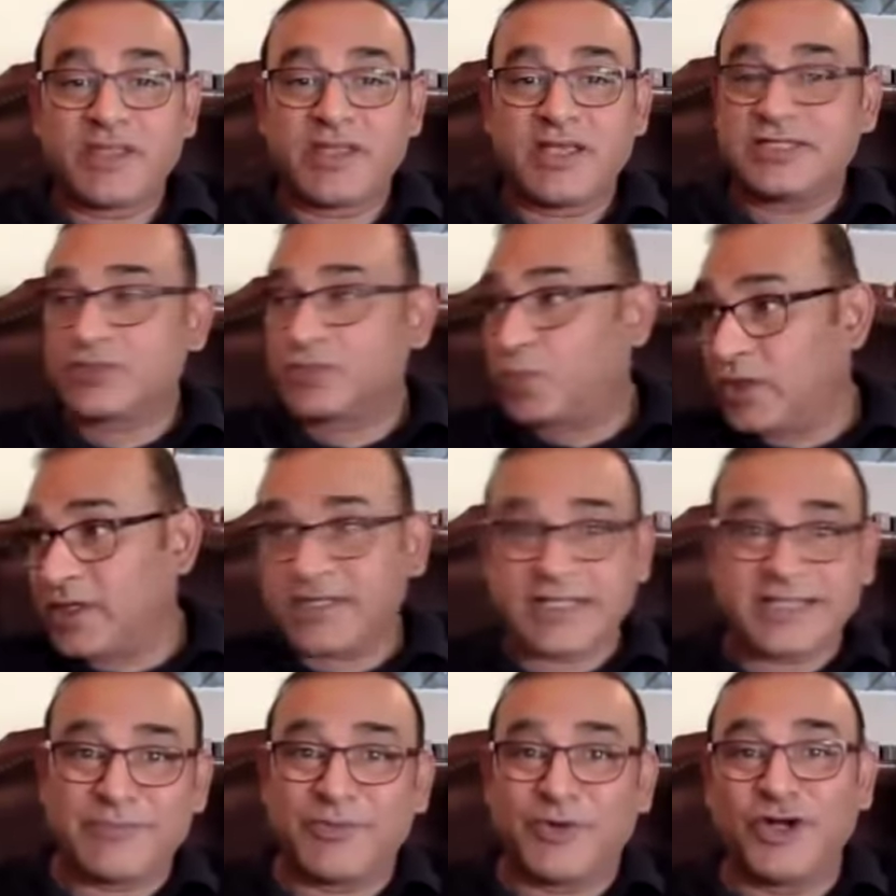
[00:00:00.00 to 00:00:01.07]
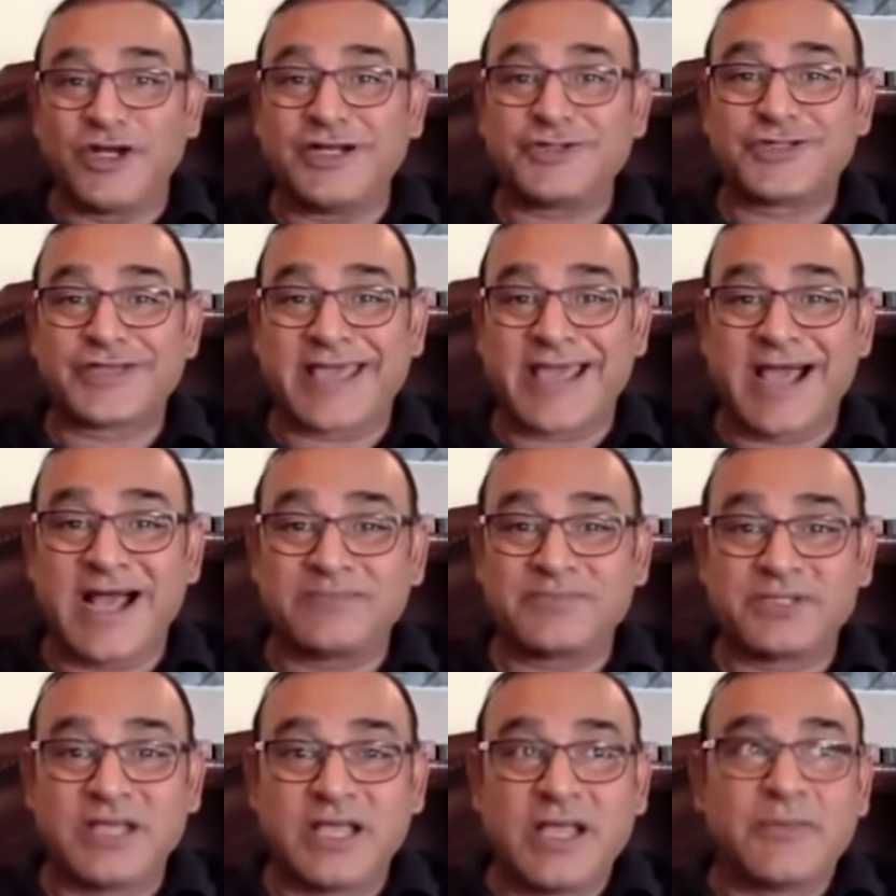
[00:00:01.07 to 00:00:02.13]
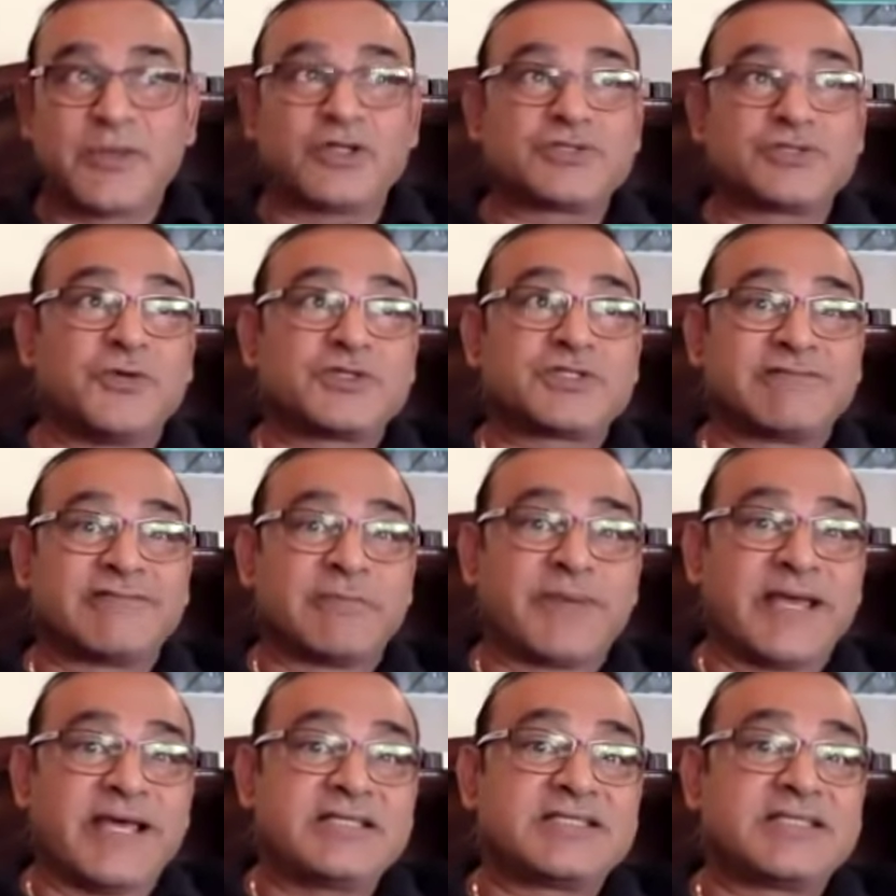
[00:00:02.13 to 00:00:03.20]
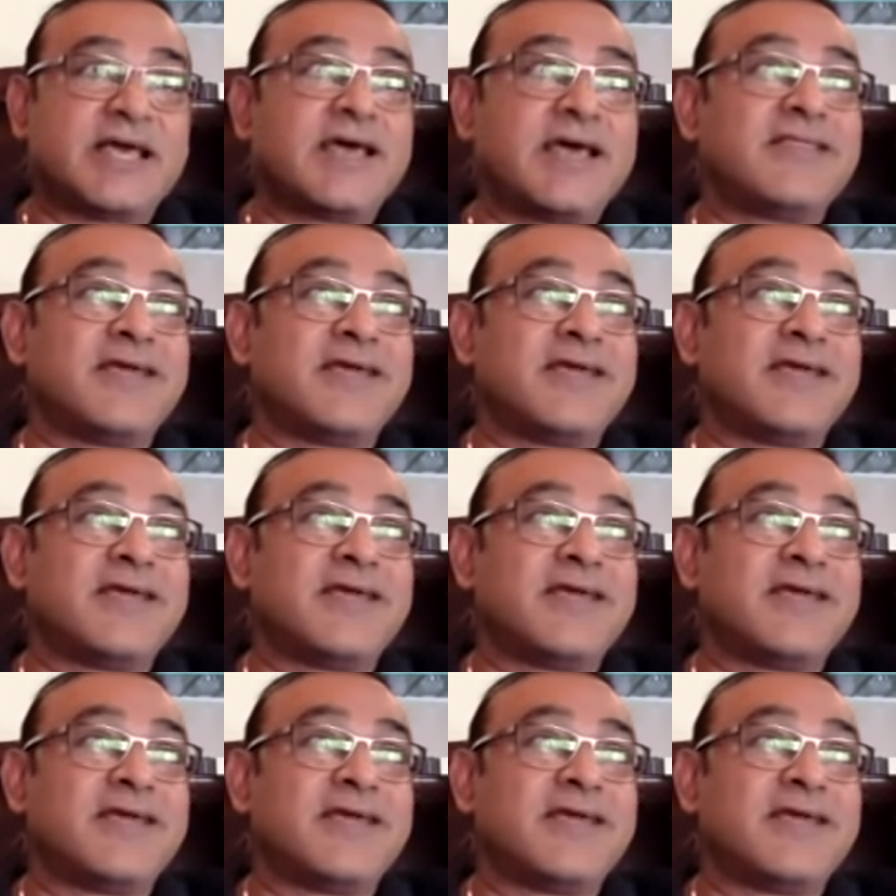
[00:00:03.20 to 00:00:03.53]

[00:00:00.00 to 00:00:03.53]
He's working the ball into the gaps, because most of the players they